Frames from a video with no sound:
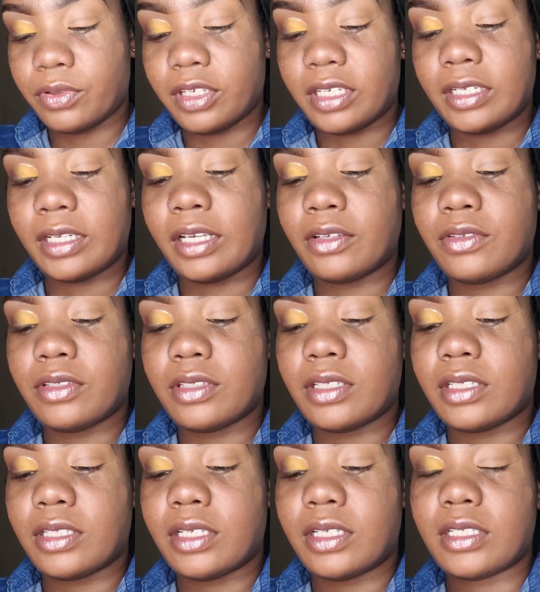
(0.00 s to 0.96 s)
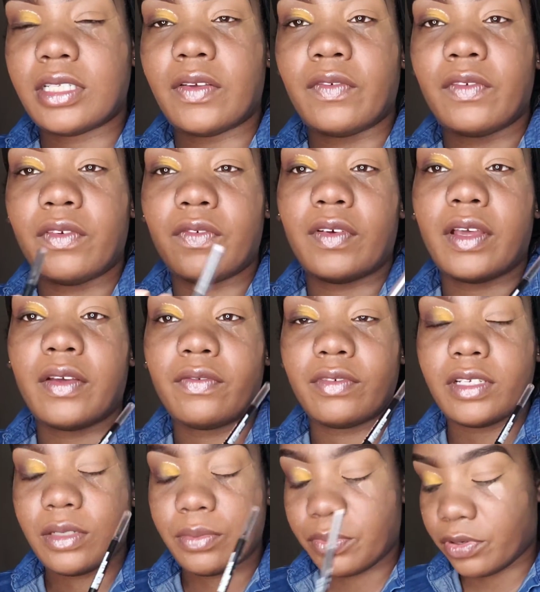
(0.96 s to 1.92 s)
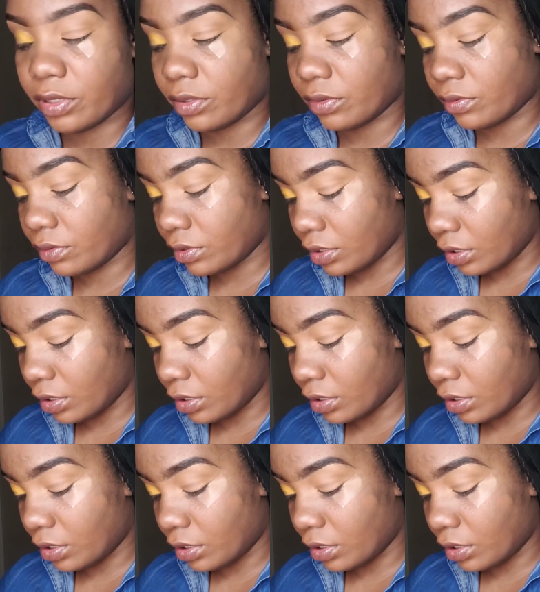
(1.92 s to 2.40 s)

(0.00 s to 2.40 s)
and I use the shade 705 Rich Brown.